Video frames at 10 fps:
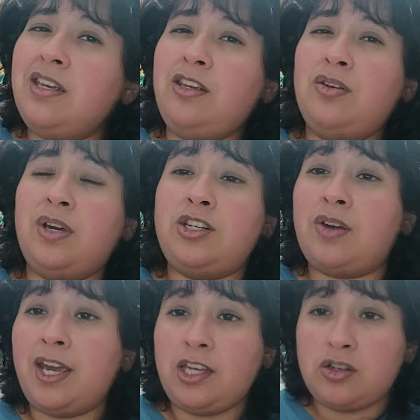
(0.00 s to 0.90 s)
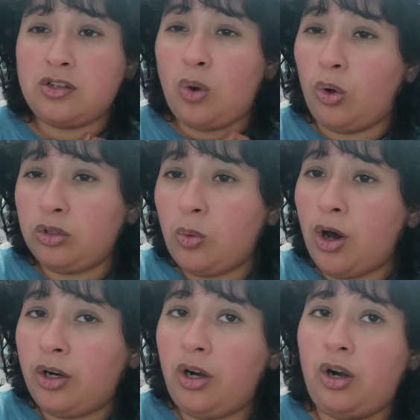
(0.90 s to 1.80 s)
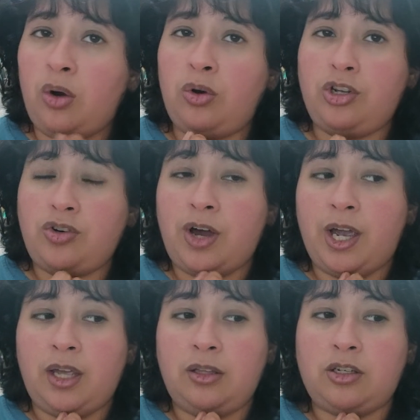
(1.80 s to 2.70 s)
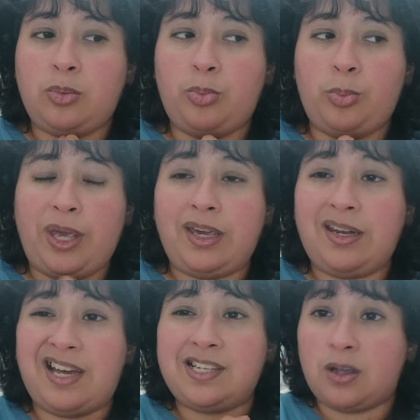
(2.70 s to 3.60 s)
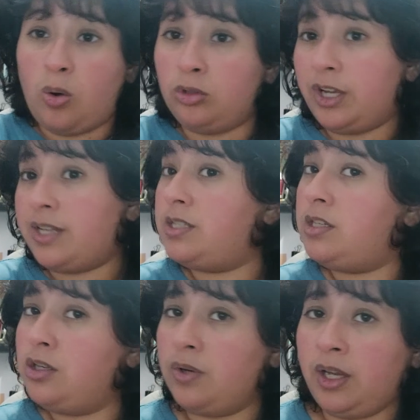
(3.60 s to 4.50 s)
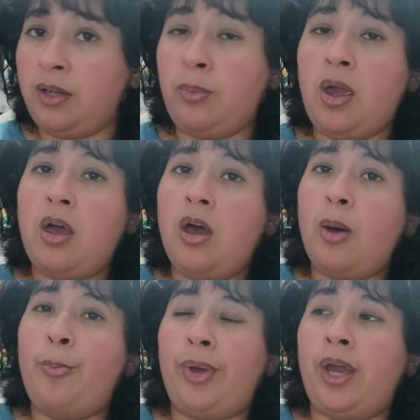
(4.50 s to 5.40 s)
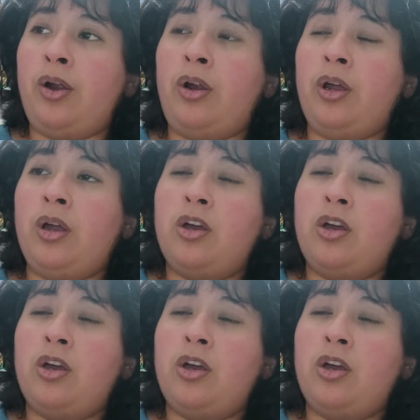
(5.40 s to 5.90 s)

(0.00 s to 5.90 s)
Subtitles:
you can try use cold water or try to make it as cold as you can bear